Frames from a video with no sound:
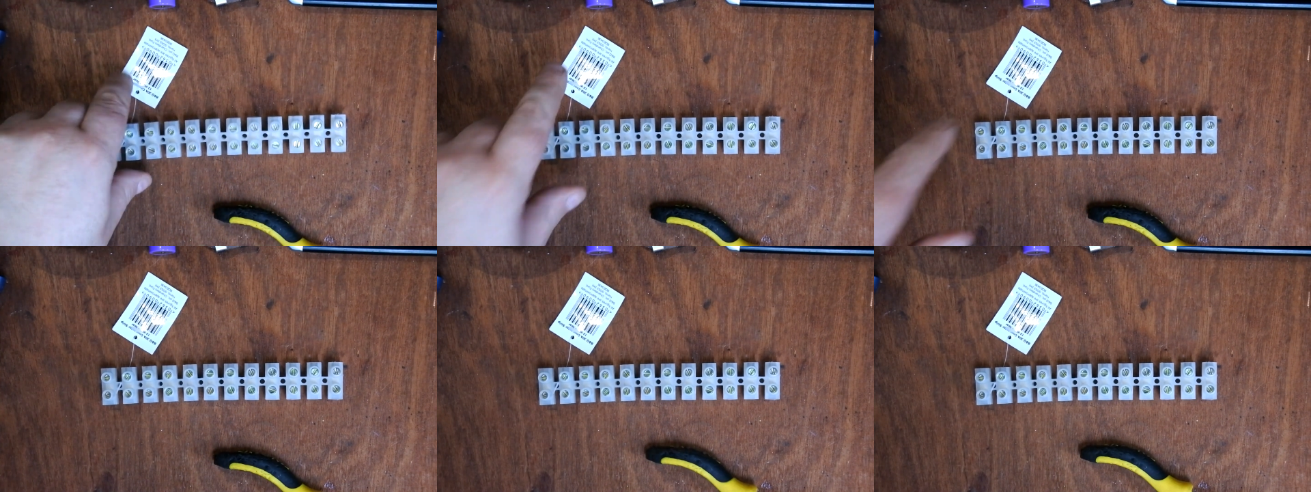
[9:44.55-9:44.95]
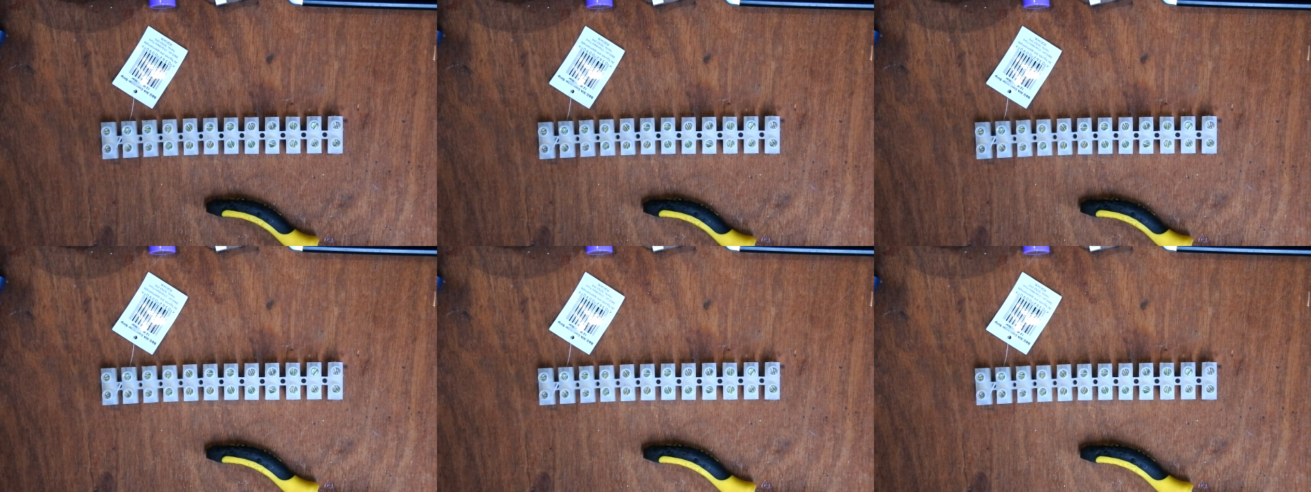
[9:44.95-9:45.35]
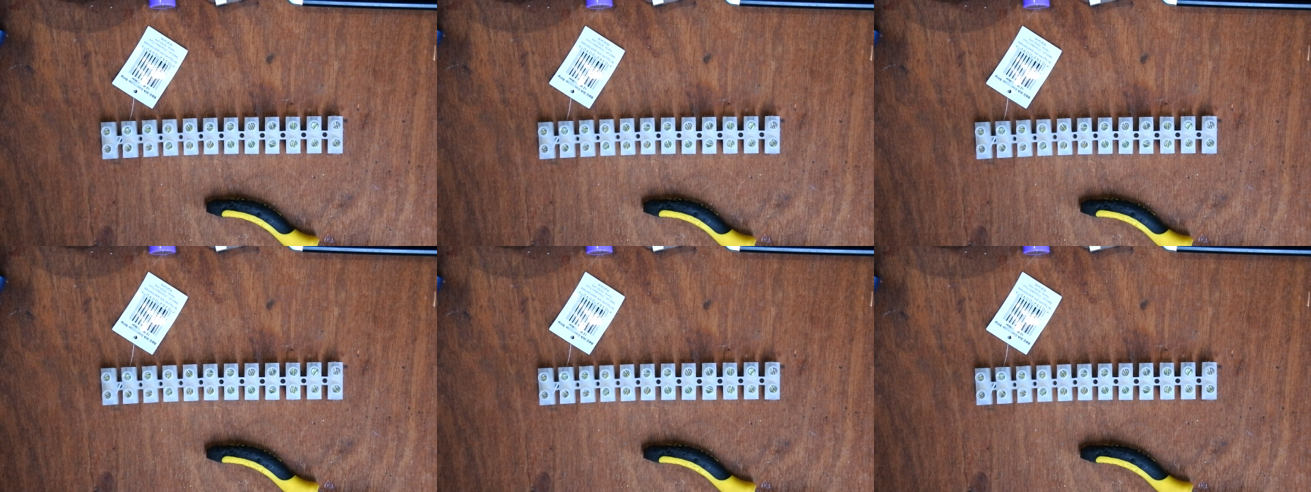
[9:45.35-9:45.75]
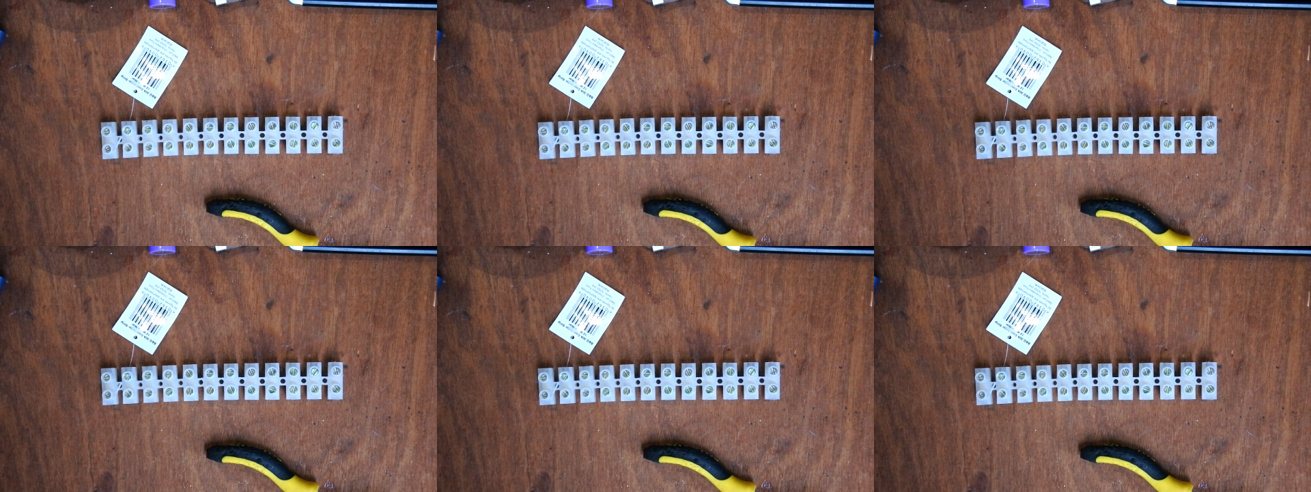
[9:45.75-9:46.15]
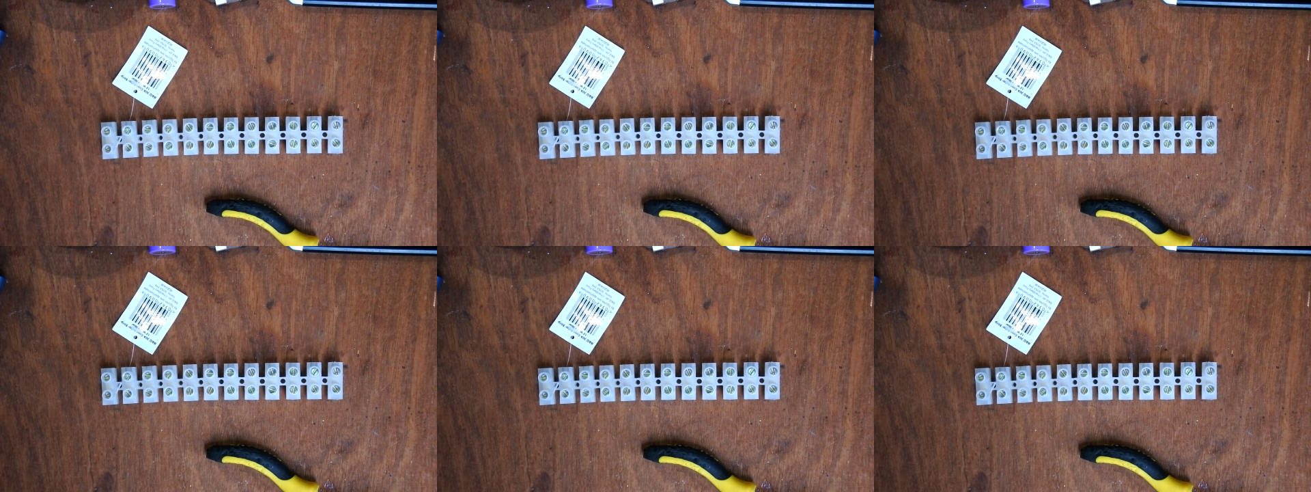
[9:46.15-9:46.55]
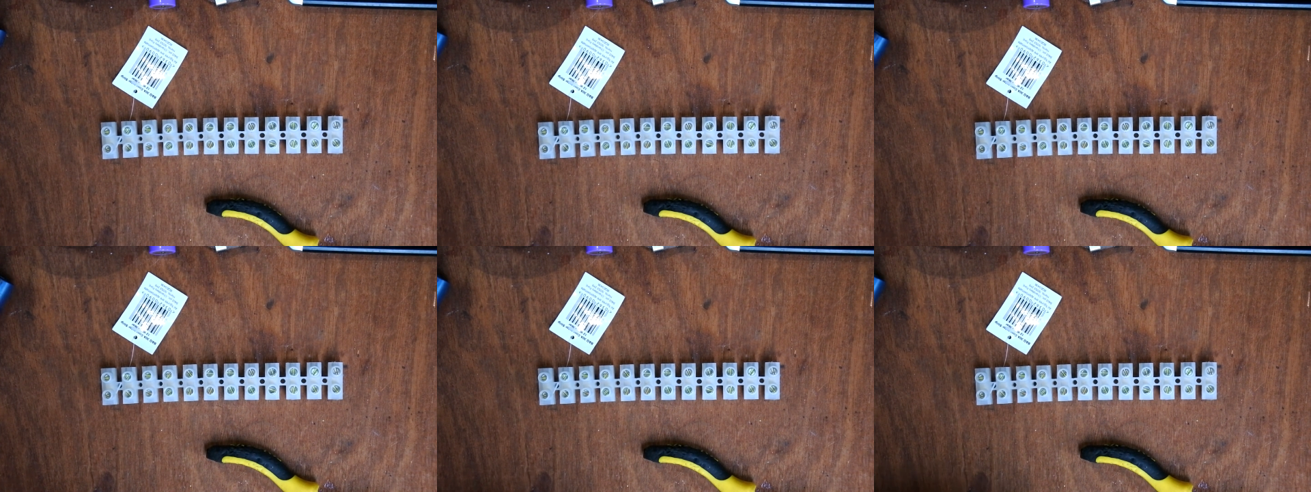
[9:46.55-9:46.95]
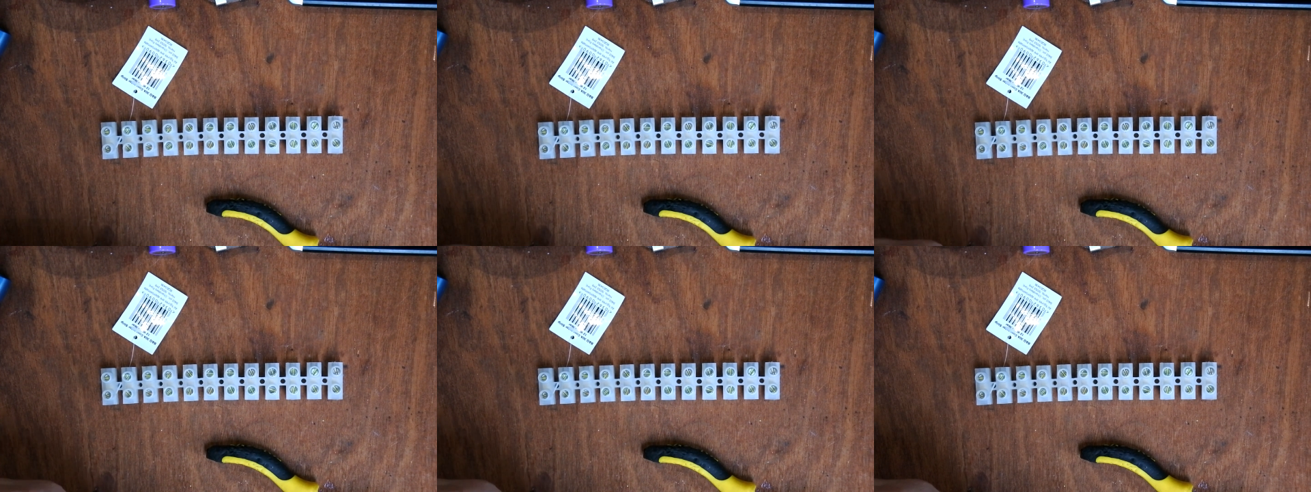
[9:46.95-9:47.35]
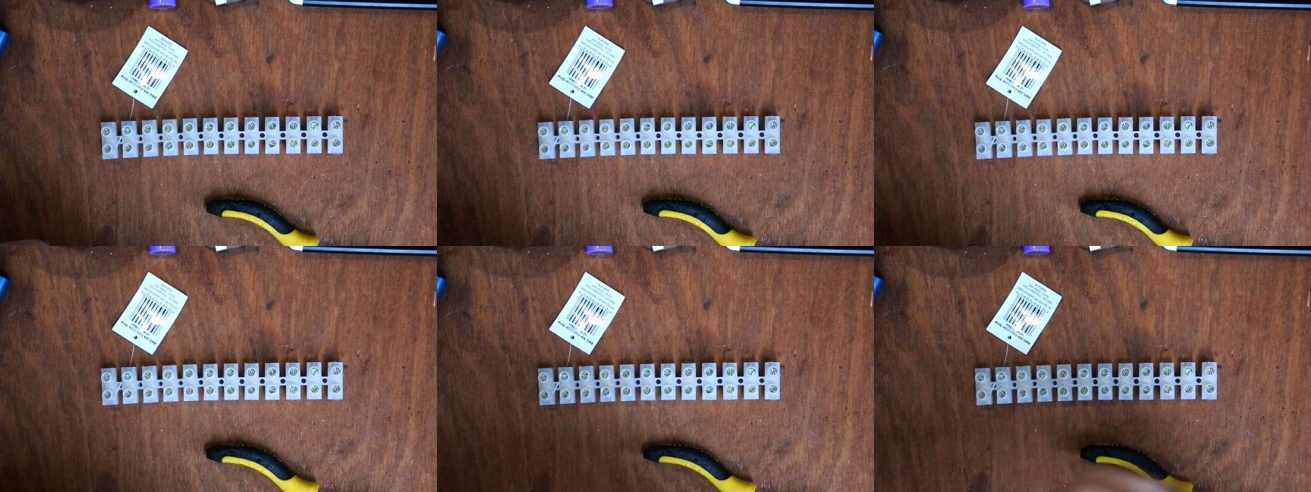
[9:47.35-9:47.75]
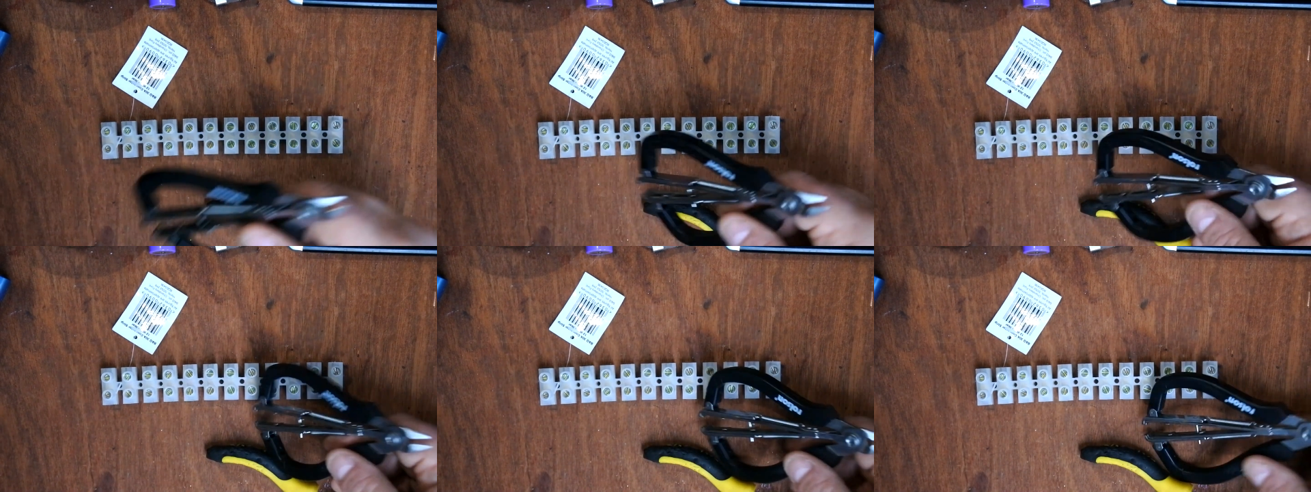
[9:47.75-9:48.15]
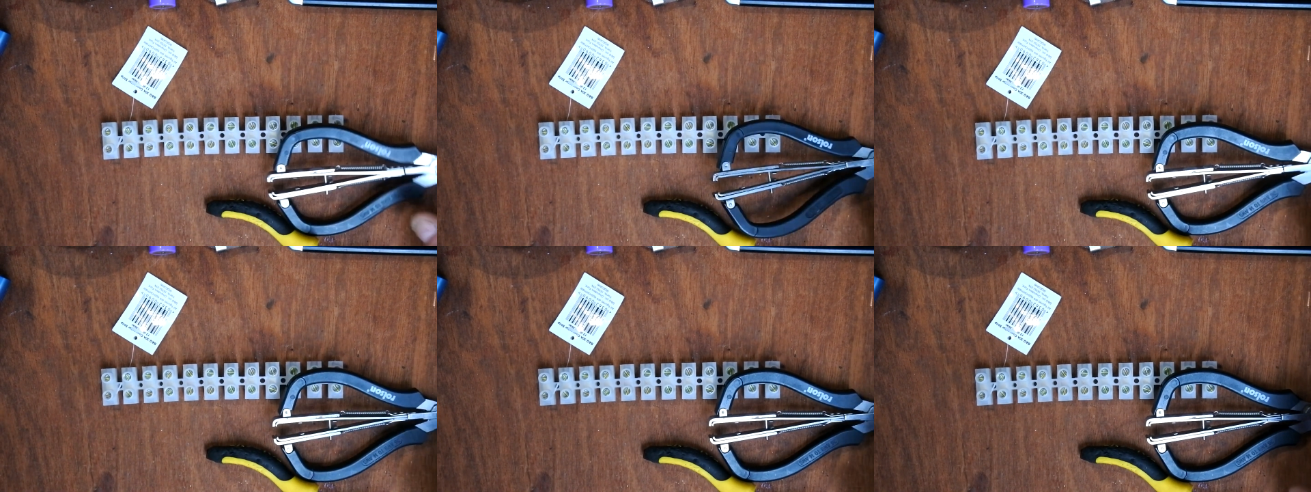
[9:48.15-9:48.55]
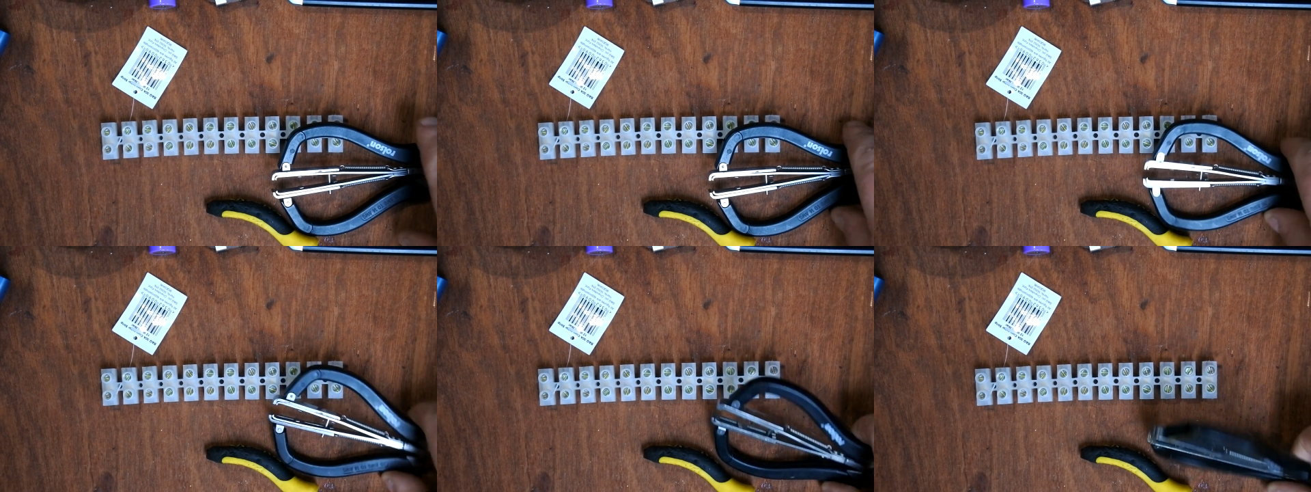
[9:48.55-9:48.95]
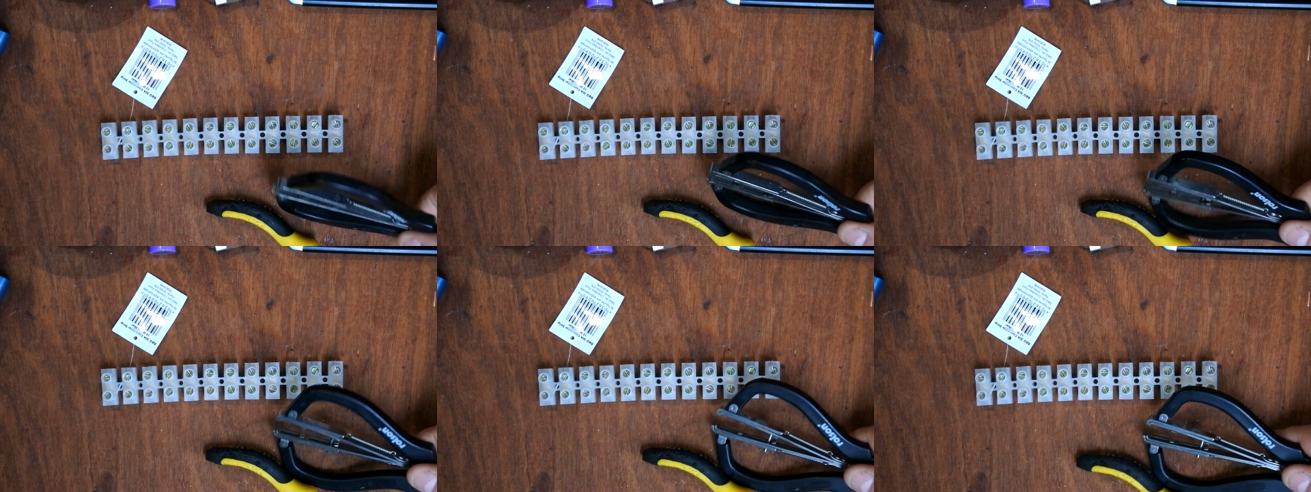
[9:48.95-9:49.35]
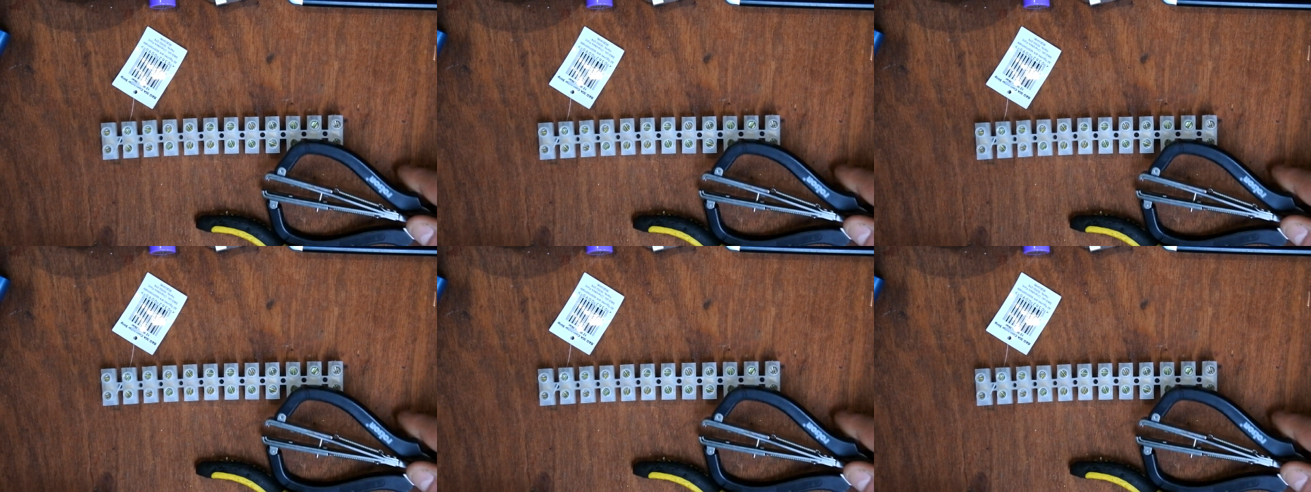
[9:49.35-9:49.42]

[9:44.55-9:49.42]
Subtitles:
(no speaker visible)